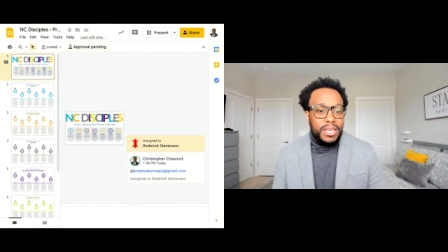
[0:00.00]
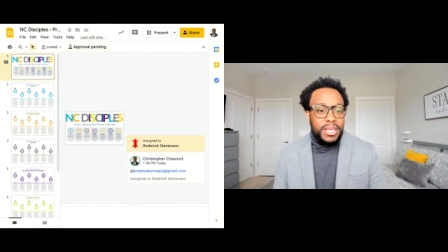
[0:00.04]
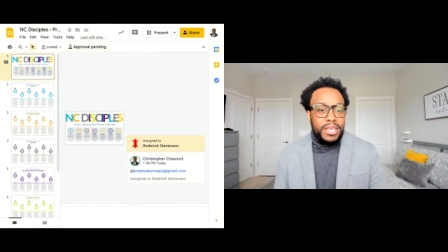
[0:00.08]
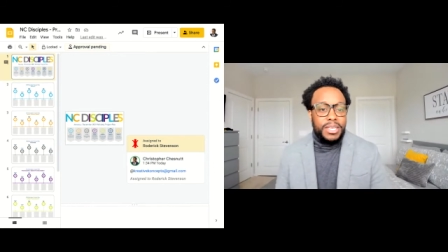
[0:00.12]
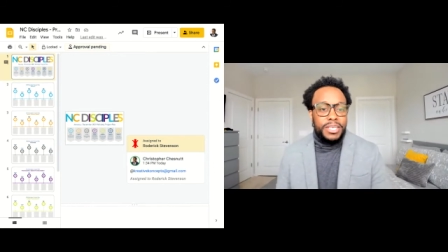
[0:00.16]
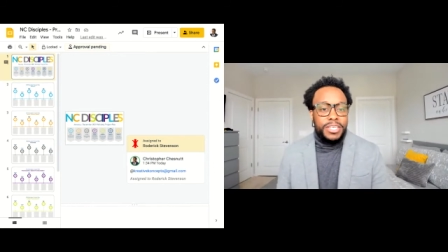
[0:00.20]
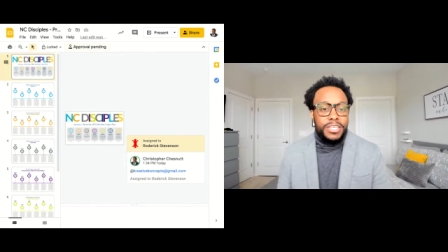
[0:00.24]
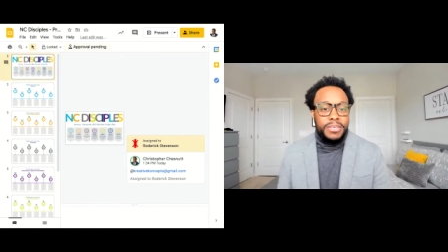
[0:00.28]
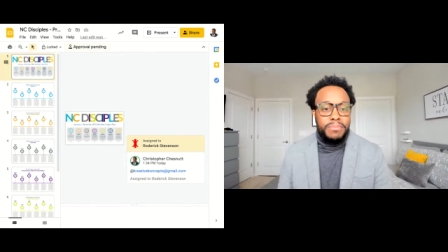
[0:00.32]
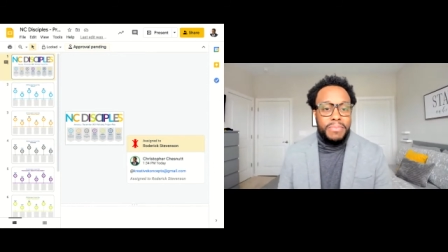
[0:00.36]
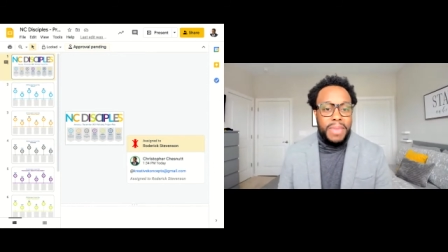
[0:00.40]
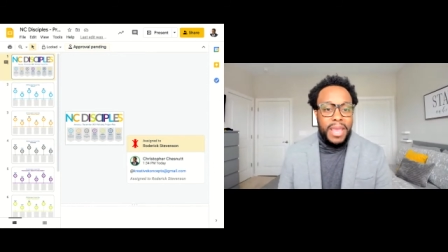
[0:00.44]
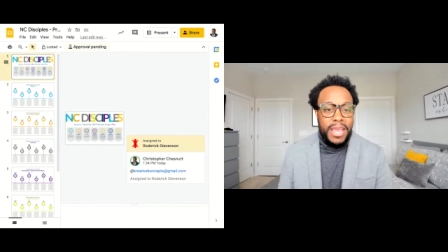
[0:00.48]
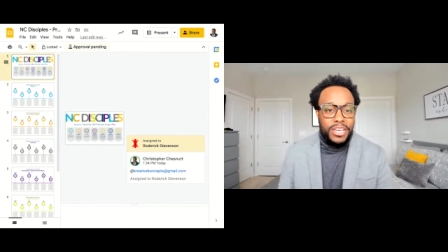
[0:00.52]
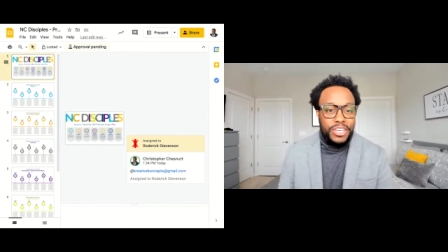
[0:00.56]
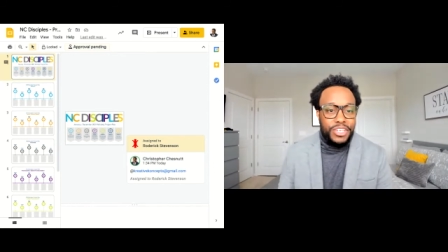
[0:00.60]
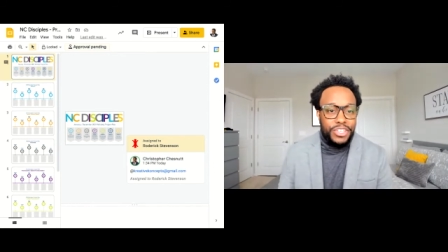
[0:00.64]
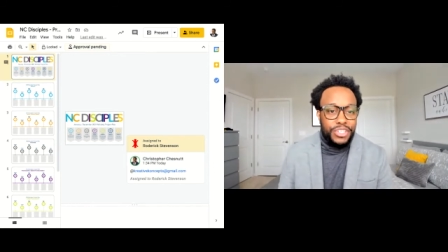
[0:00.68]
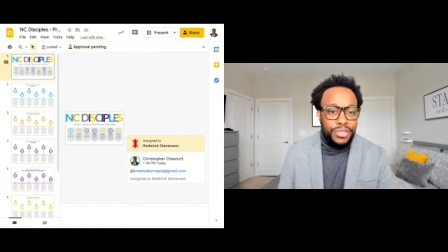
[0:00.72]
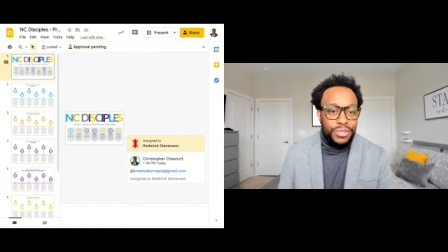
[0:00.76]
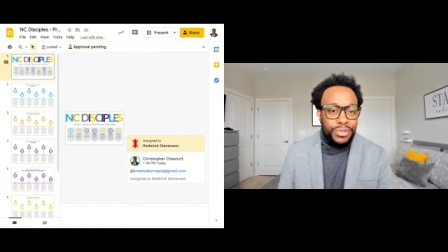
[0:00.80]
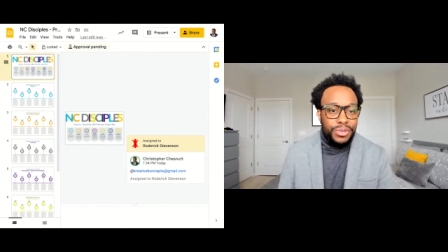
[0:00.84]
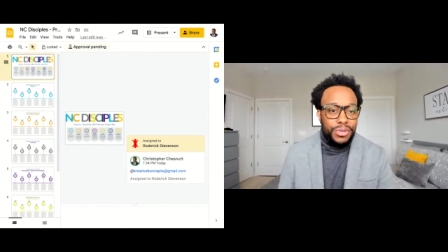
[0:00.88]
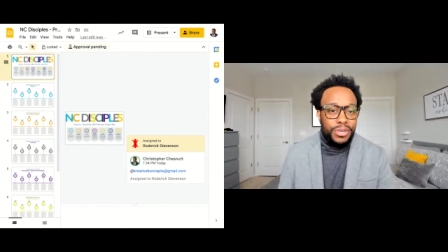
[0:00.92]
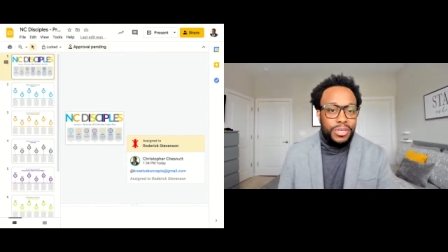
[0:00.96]
to make
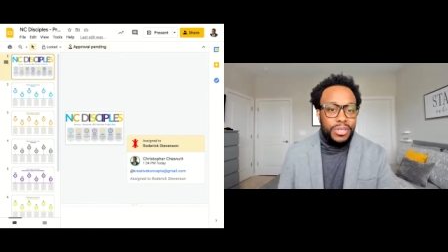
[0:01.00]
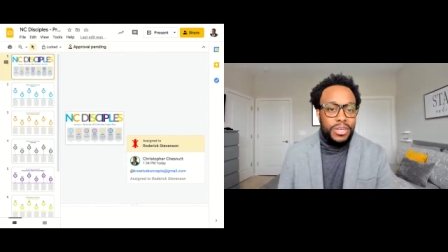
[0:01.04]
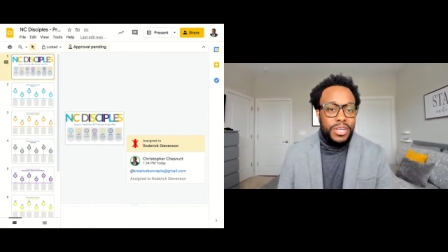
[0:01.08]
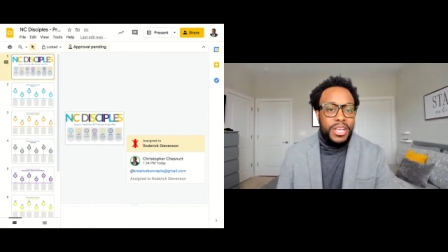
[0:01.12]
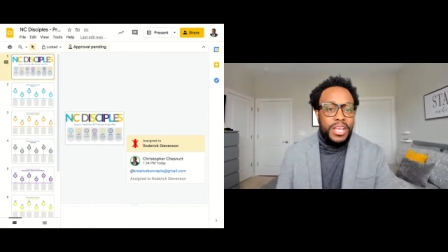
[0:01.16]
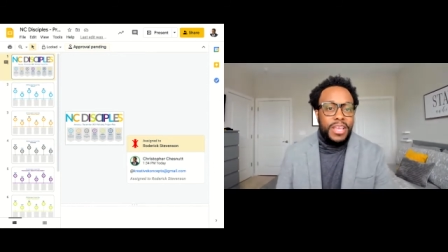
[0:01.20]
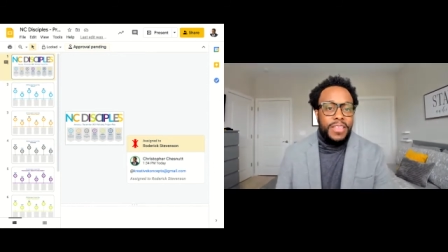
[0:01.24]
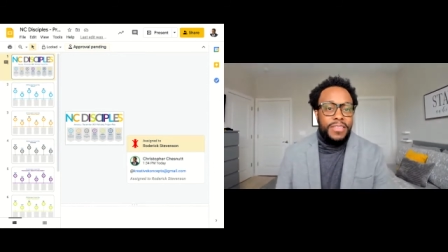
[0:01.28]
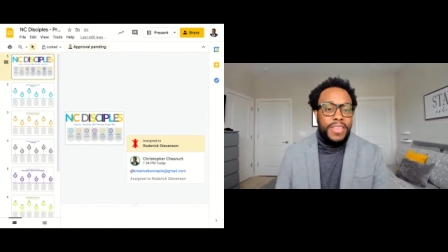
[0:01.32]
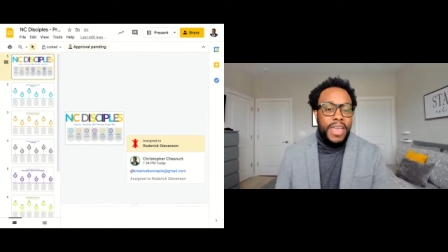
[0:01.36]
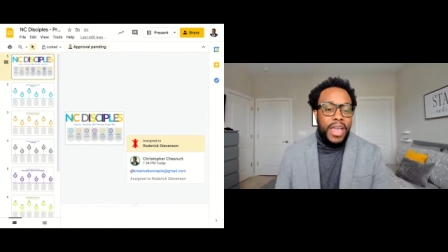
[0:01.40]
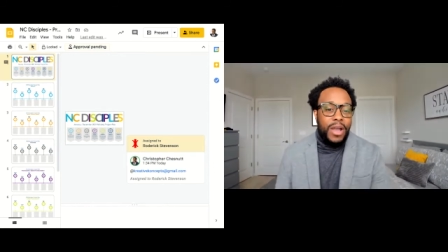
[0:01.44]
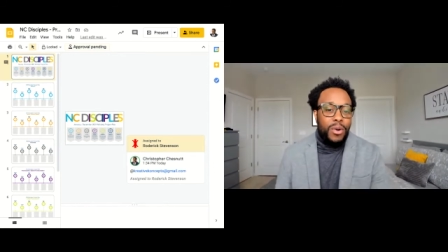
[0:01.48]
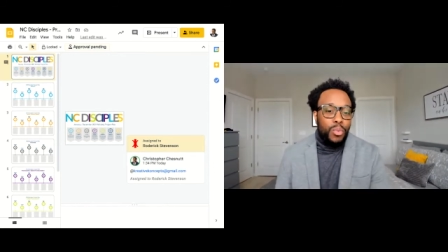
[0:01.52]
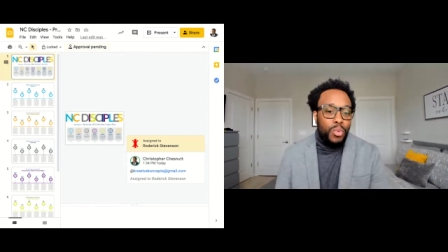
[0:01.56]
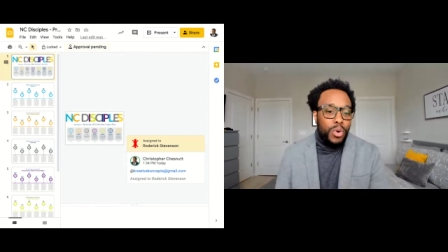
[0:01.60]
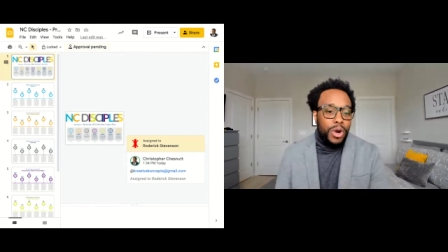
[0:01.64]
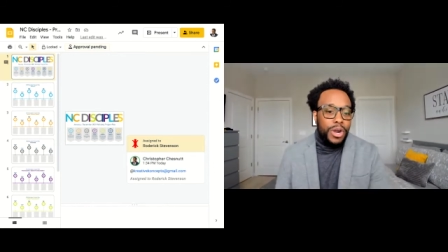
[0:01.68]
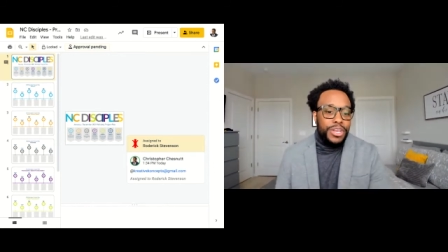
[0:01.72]
sure that what